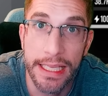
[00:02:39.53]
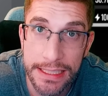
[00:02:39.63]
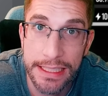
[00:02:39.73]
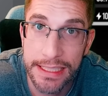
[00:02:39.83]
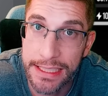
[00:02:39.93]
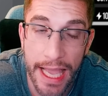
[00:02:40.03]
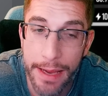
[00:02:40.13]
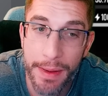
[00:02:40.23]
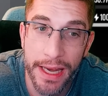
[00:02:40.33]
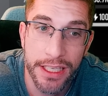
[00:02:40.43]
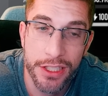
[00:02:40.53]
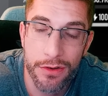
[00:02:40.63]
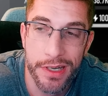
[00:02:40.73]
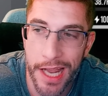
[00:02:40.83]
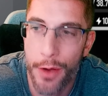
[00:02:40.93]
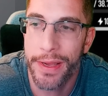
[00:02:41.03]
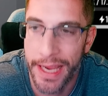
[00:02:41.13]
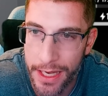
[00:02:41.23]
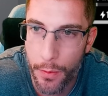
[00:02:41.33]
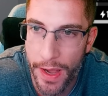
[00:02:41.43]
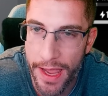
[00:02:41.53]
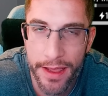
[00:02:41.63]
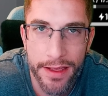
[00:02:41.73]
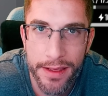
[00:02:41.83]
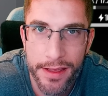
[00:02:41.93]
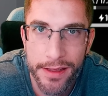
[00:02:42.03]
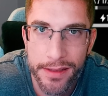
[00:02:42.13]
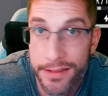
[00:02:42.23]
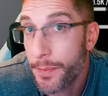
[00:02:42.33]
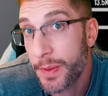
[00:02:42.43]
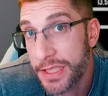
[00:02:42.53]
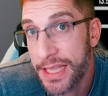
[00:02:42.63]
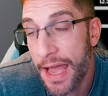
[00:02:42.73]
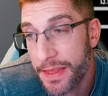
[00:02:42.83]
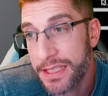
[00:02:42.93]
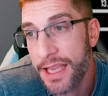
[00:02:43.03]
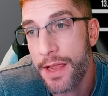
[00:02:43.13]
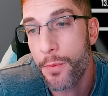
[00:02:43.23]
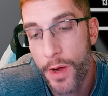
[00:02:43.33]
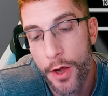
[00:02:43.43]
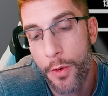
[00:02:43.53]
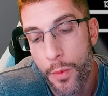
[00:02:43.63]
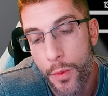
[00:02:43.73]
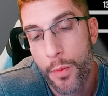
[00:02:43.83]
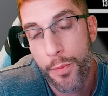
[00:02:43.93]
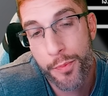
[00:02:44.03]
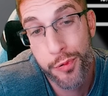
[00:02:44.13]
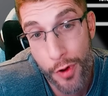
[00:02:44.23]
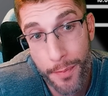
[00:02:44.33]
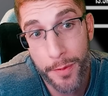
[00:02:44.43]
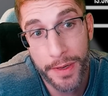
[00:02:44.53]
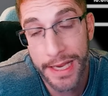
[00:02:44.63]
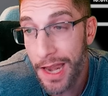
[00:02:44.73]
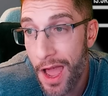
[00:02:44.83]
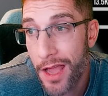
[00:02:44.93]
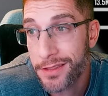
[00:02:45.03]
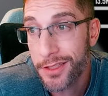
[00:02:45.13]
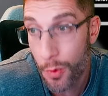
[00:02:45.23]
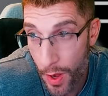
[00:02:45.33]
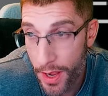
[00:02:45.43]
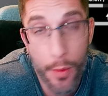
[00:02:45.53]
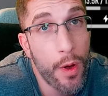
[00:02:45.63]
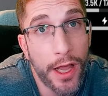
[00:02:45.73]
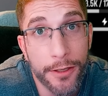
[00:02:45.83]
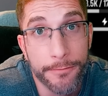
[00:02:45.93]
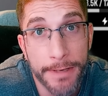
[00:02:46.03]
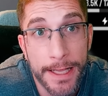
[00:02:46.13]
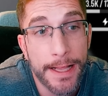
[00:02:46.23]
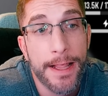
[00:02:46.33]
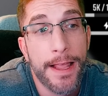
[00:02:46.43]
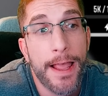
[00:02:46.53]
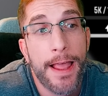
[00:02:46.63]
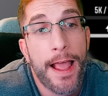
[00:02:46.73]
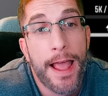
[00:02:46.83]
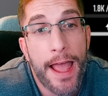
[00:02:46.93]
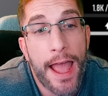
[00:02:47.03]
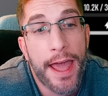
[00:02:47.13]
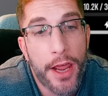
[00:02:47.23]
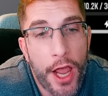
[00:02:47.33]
into this game, and it's not going anywhere. Simple as that. This game will probably last quite a while. And I